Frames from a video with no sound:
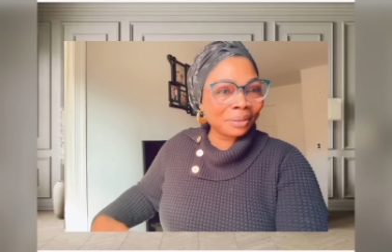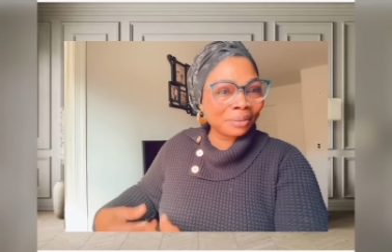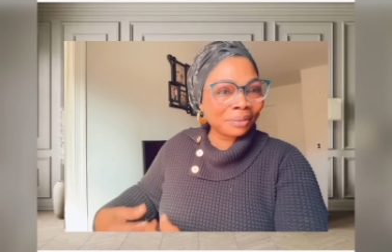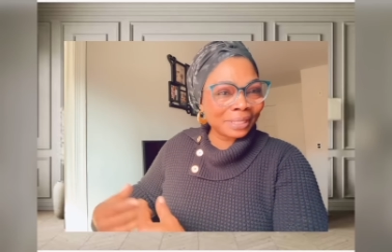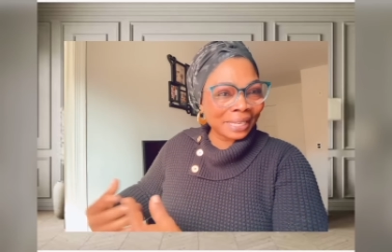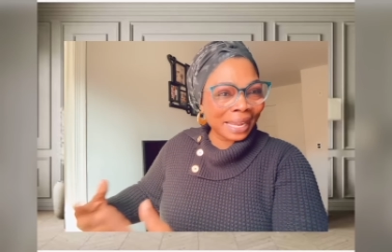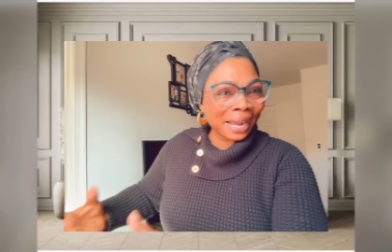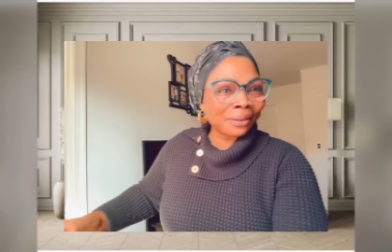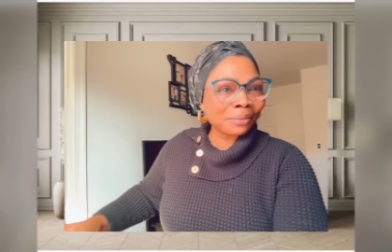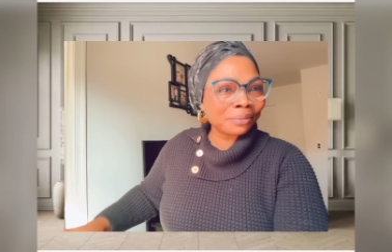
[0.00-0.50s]

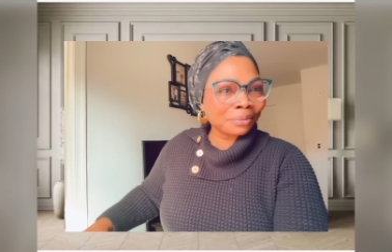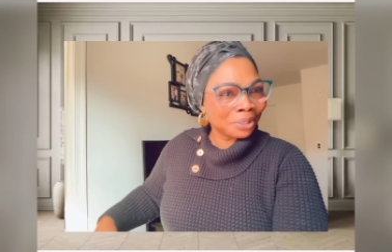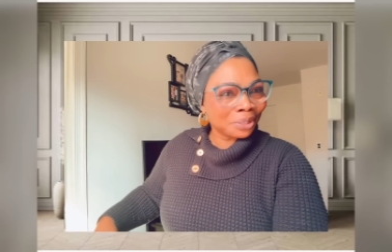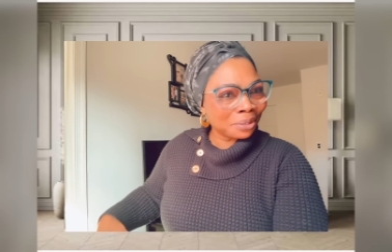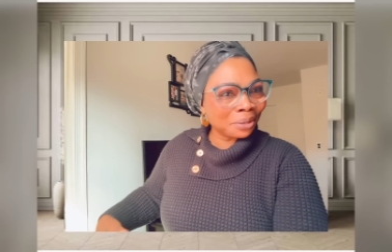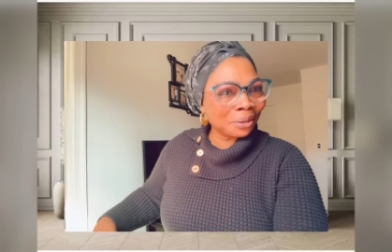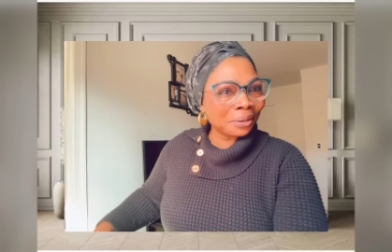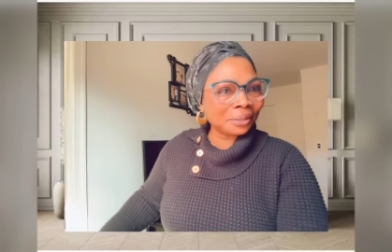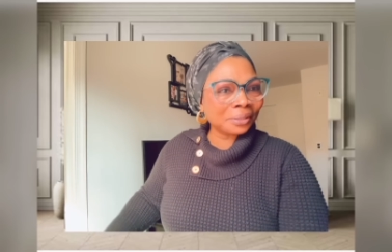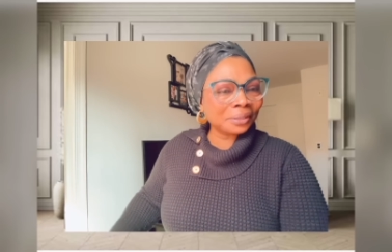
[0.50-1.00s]
They are, you
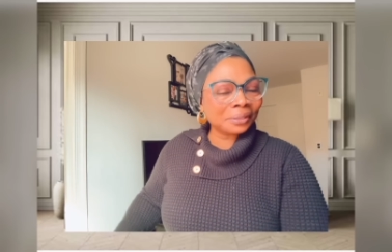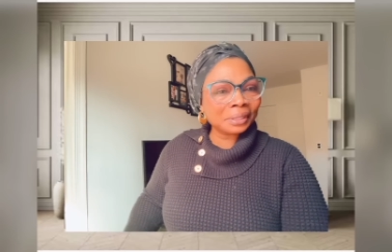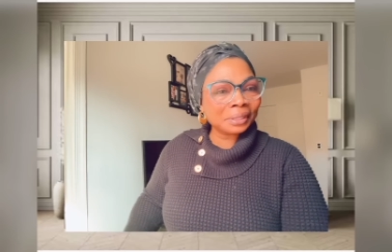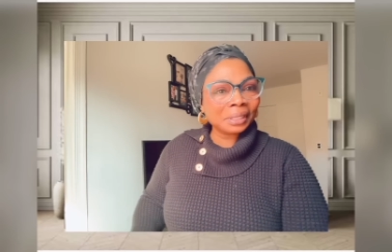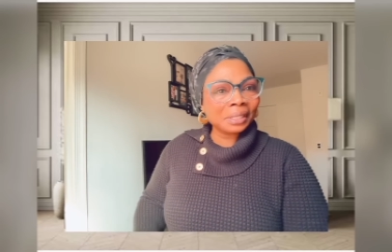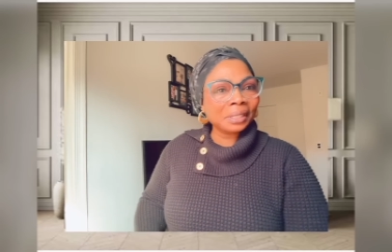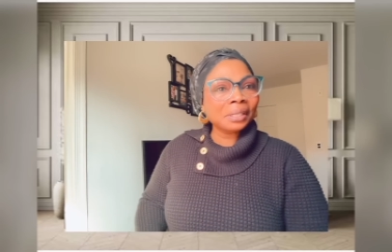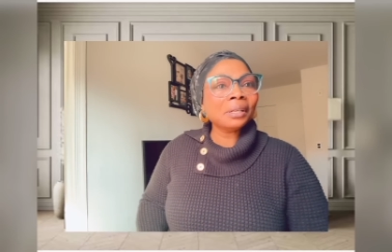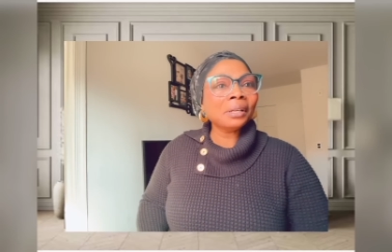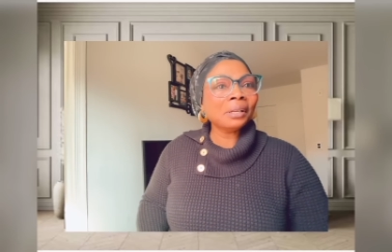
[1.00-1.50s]
know,
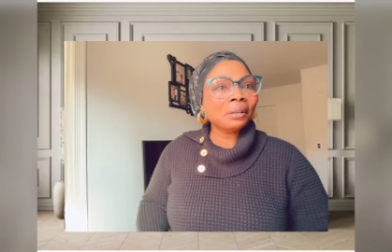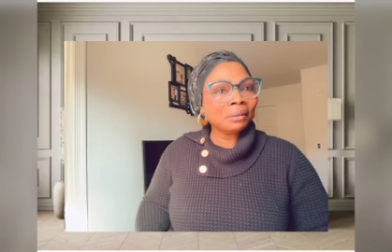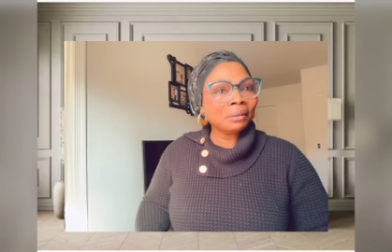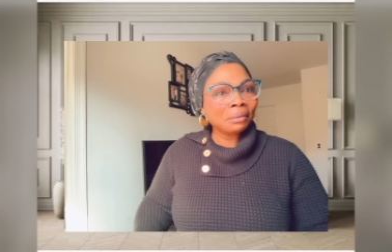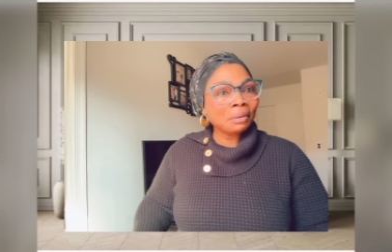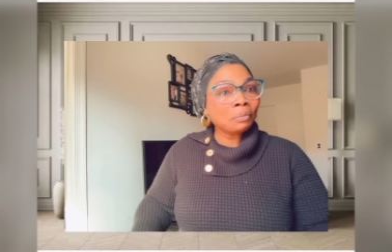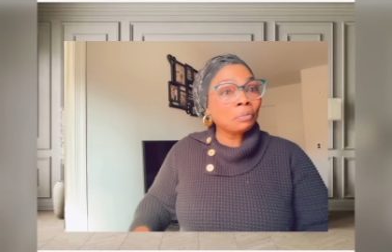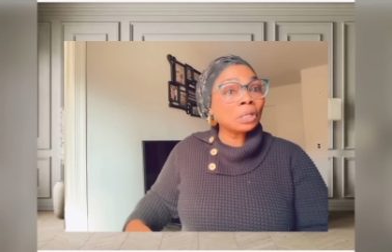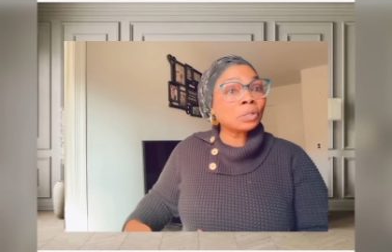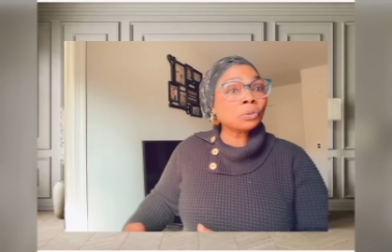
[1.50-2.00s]

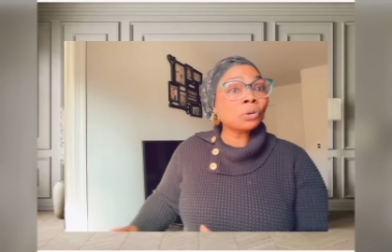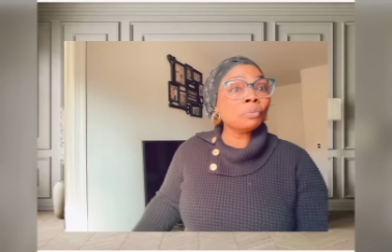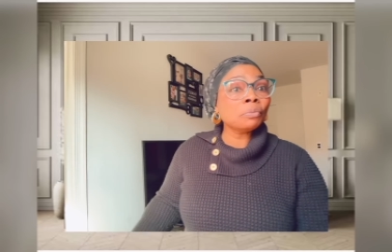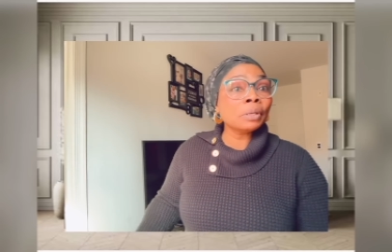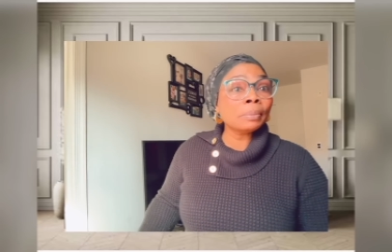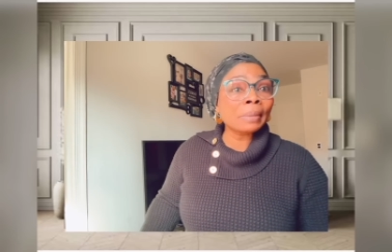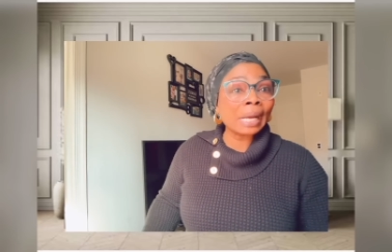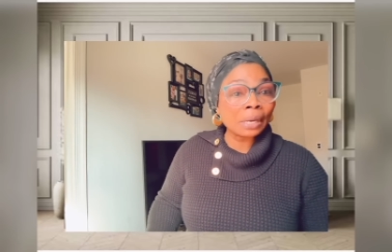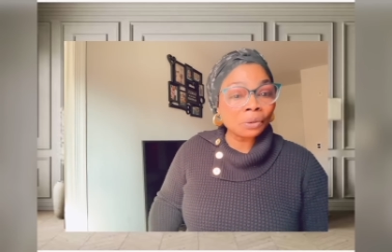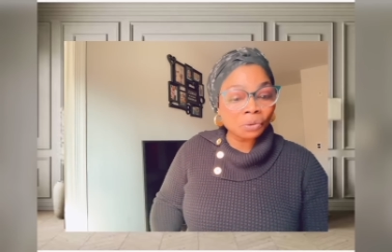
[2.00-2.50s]
which one be
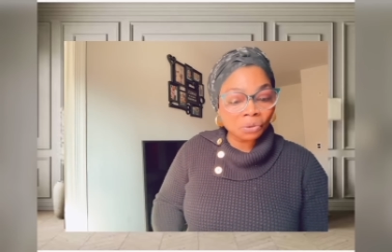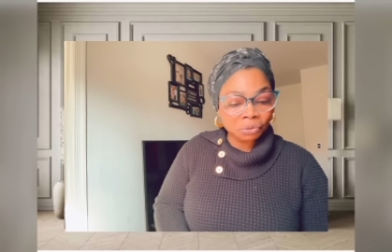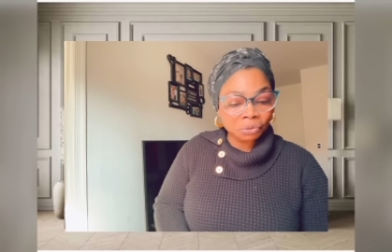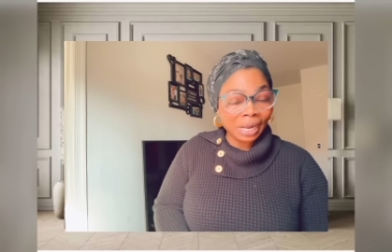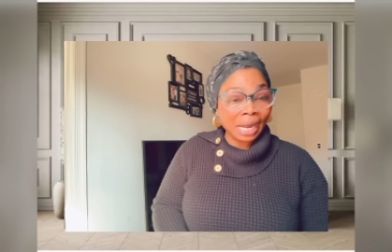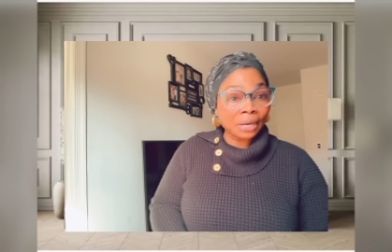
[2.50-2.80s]
my own?